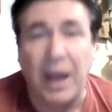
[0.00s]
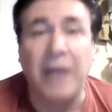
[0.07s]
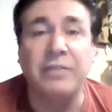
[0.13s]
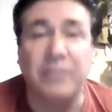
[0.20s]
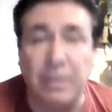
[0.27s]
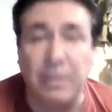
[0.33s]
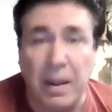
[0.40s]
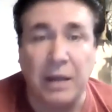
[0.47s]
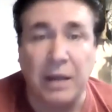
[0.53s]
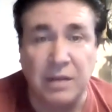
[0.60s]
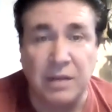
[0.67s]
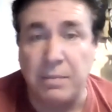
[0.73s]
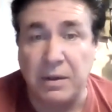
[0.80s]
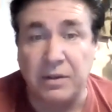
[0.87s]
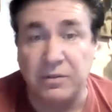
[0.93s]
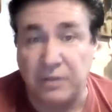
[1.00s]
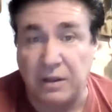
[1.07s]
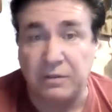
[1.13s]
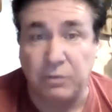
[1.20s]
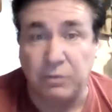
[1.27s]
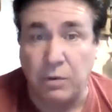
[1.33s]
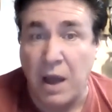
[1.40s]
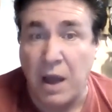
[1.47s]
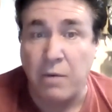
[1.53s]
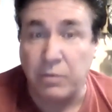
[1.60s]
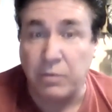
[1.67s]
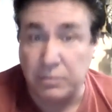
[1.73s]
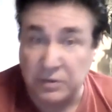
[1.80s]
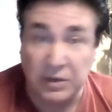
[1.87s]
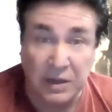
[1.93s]
I say back then because that's when I
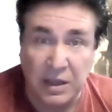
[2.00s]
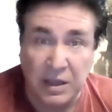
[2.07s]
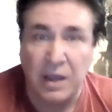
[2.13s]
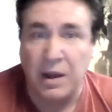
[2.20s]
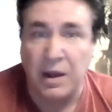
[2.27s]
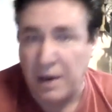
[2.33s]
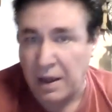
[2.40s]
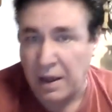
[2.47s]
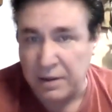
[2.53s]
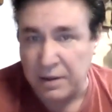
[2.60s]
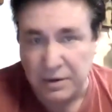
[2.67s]
was a kid